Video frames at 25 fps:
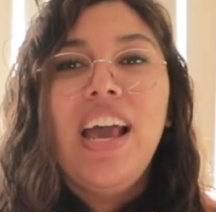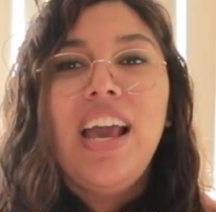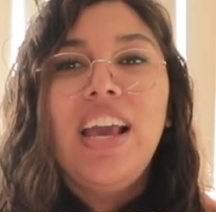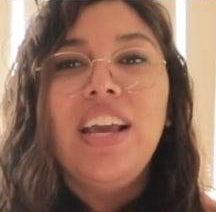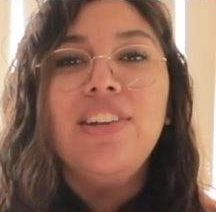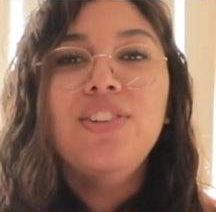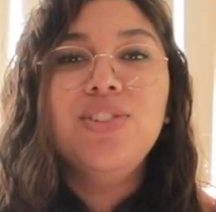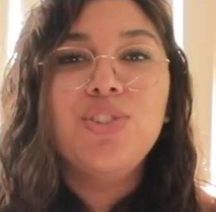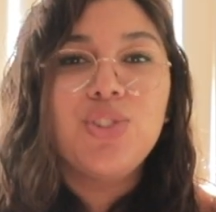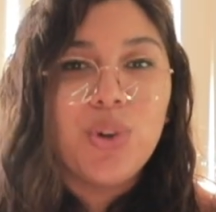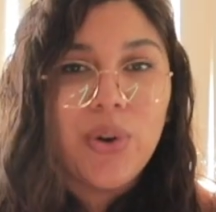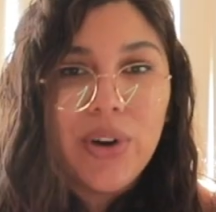
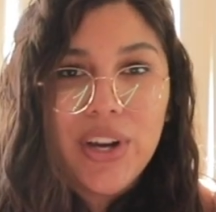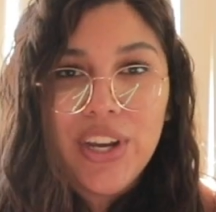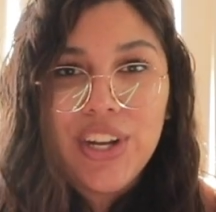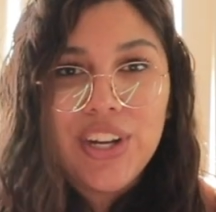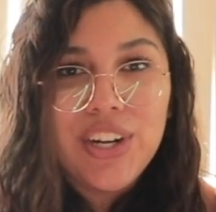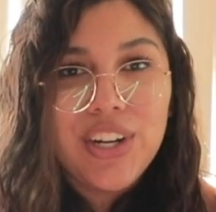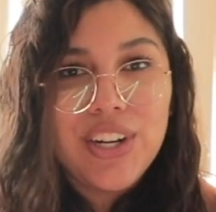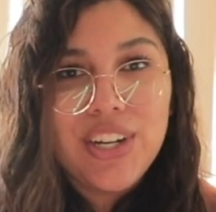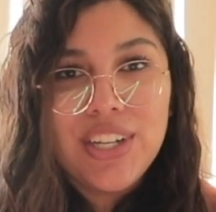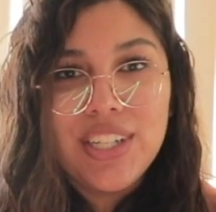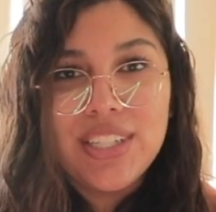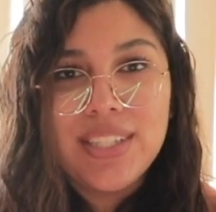enjoy
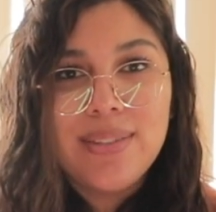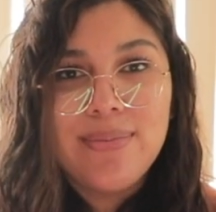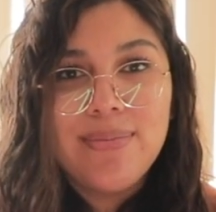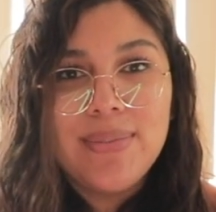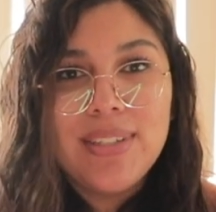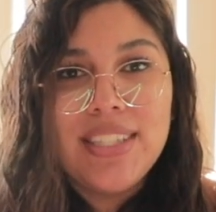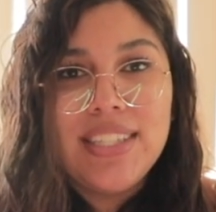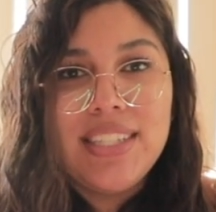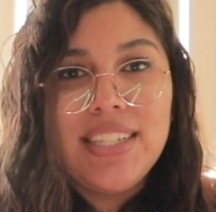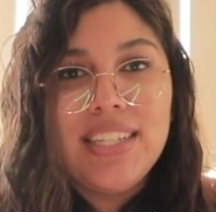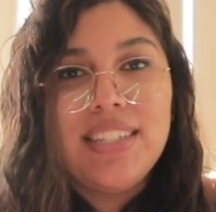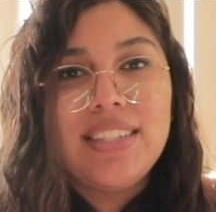your
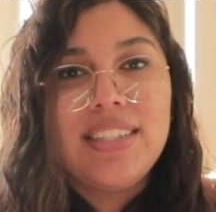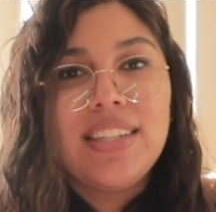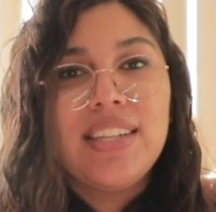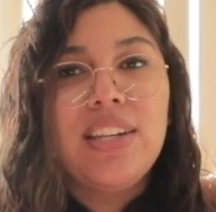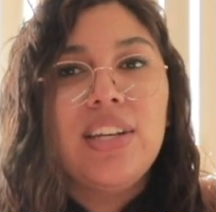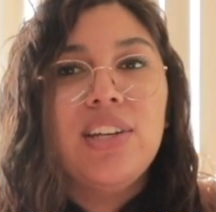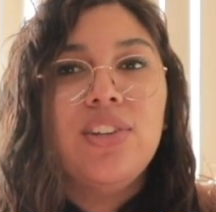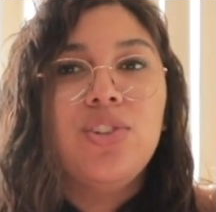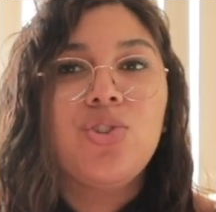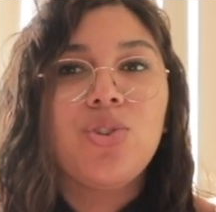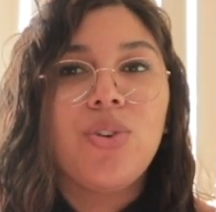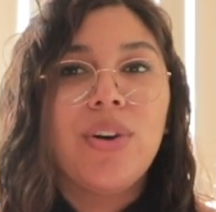Christmas season,
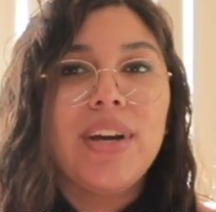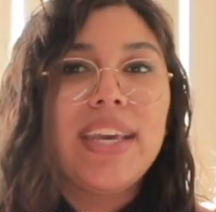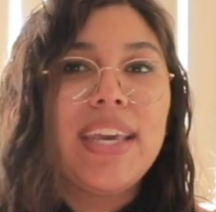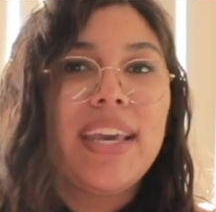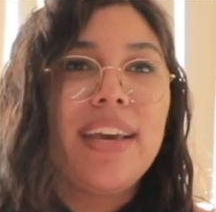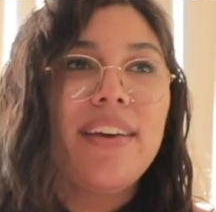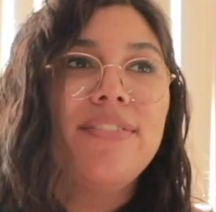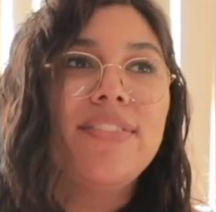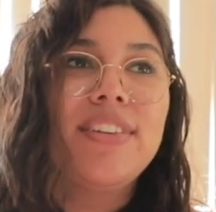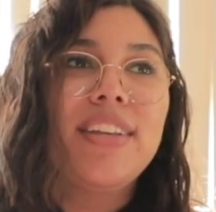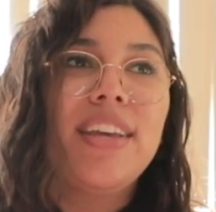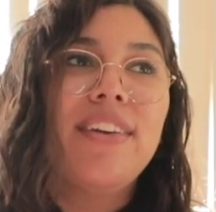enjoy
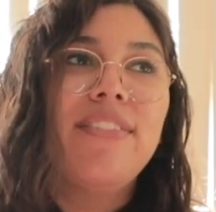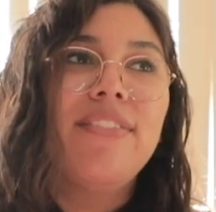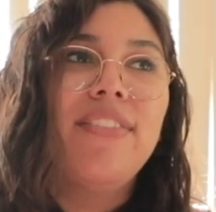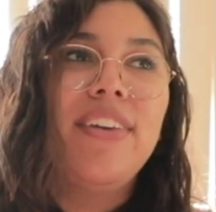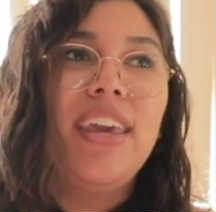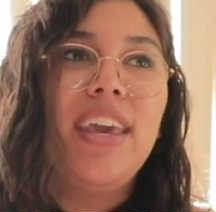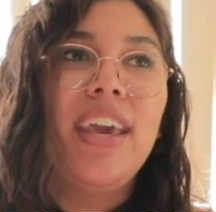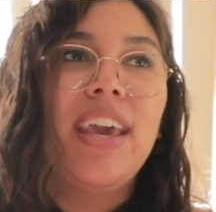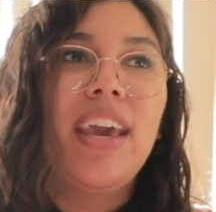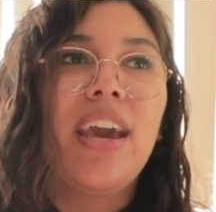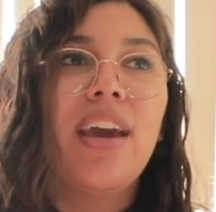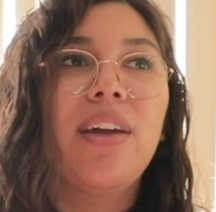gift
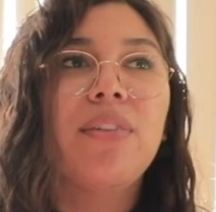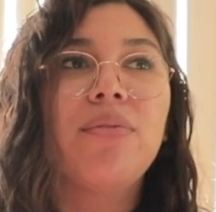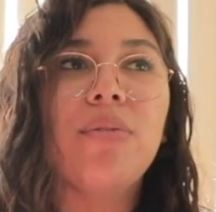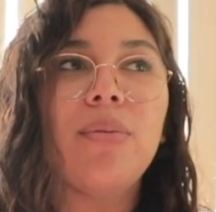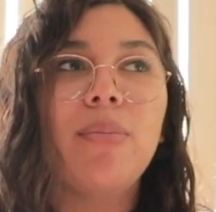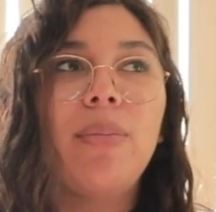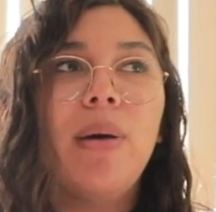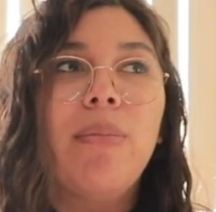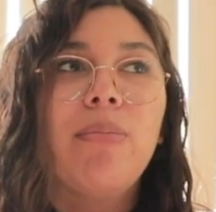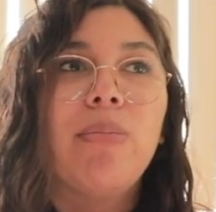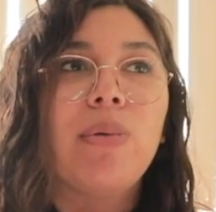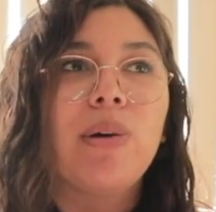giving, and
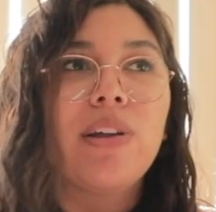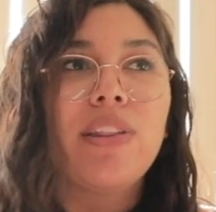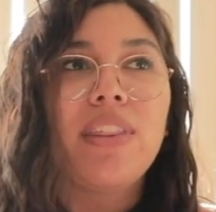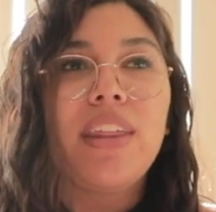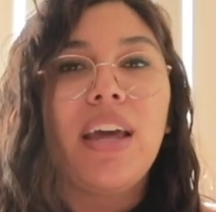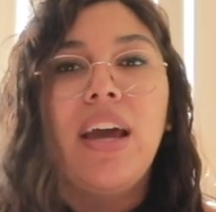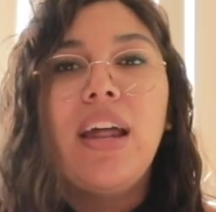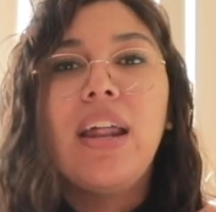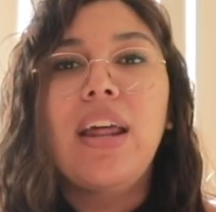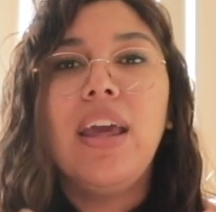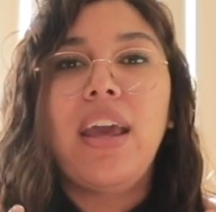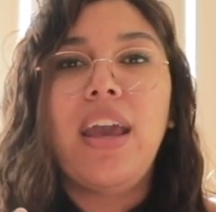remember
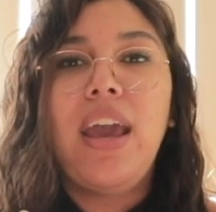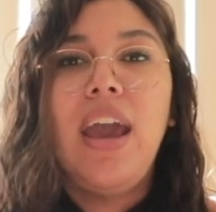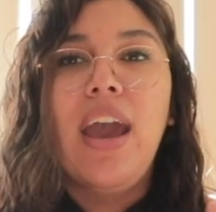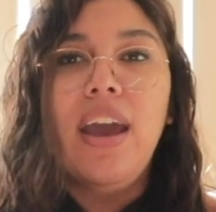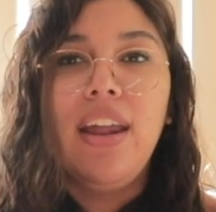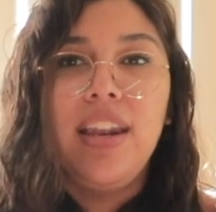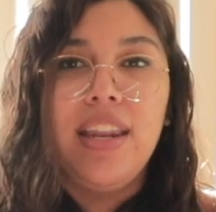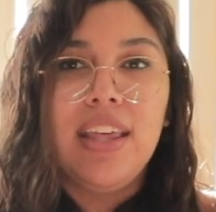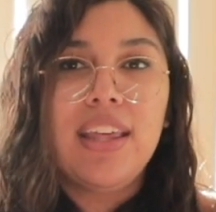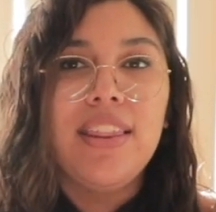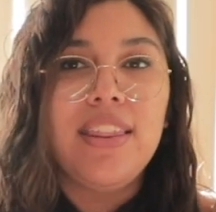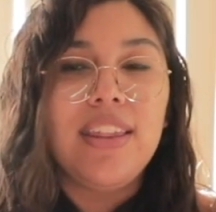that
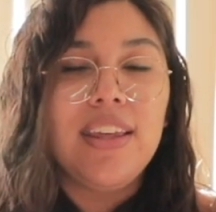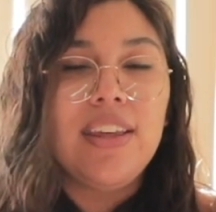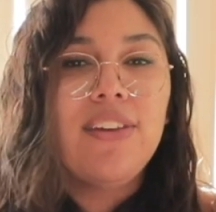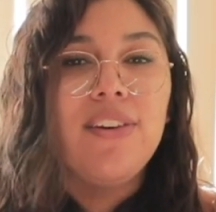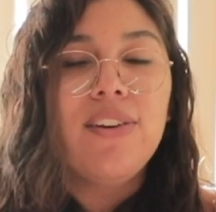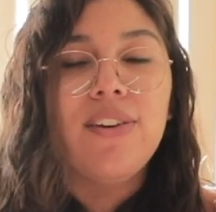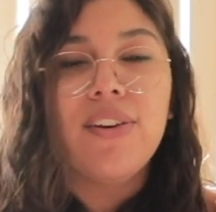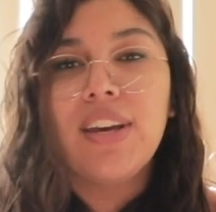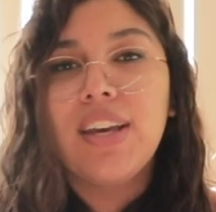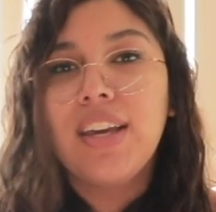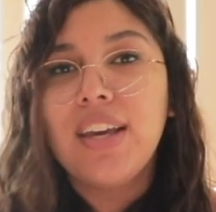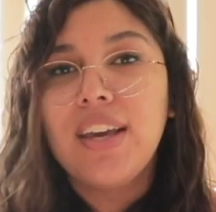anything
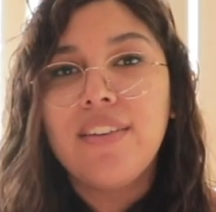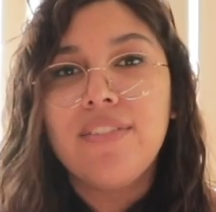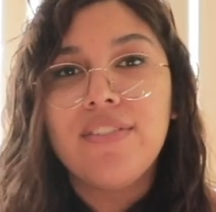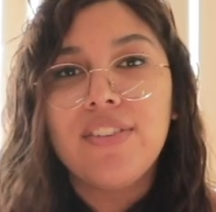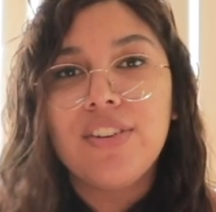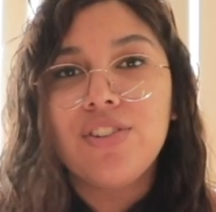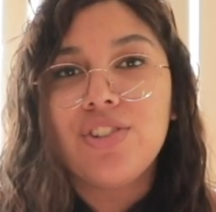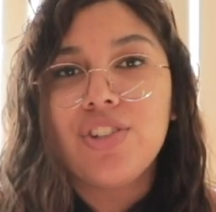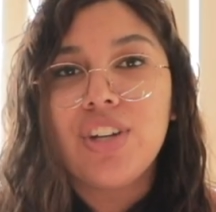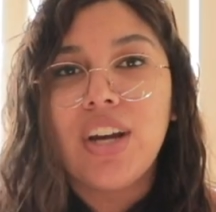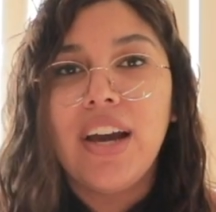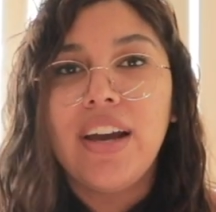you can give
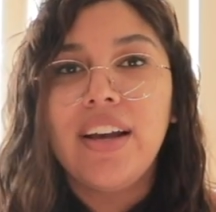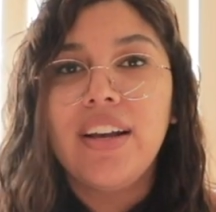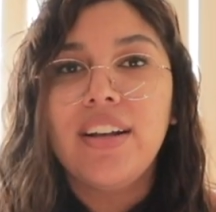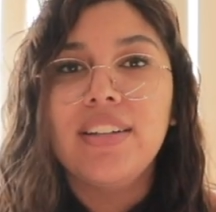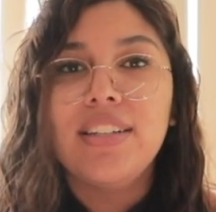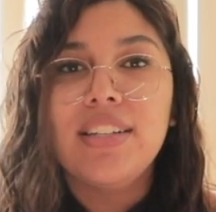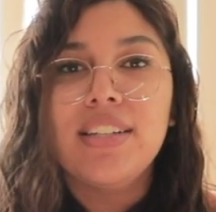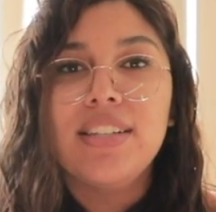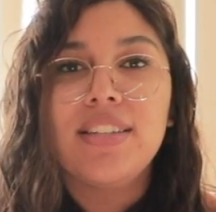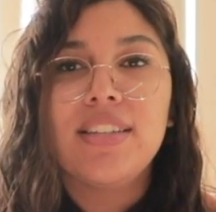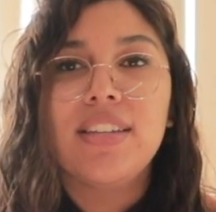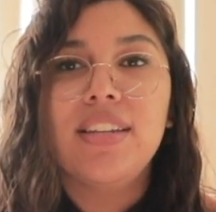your
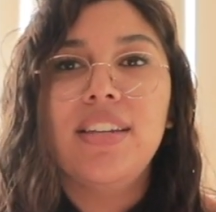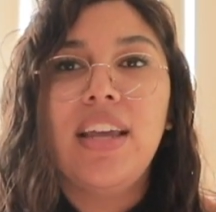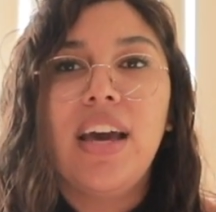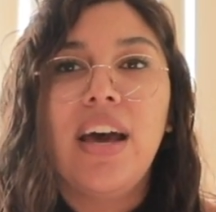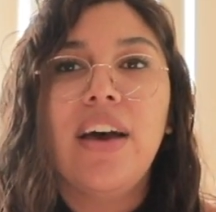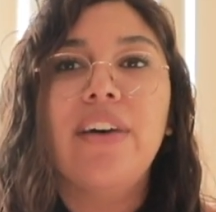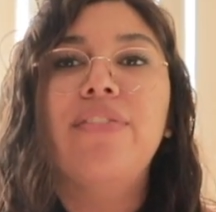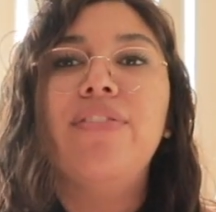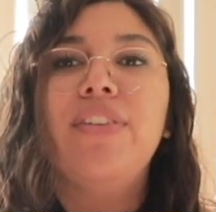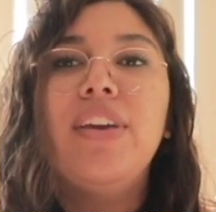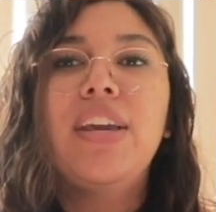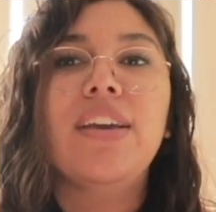child is enough,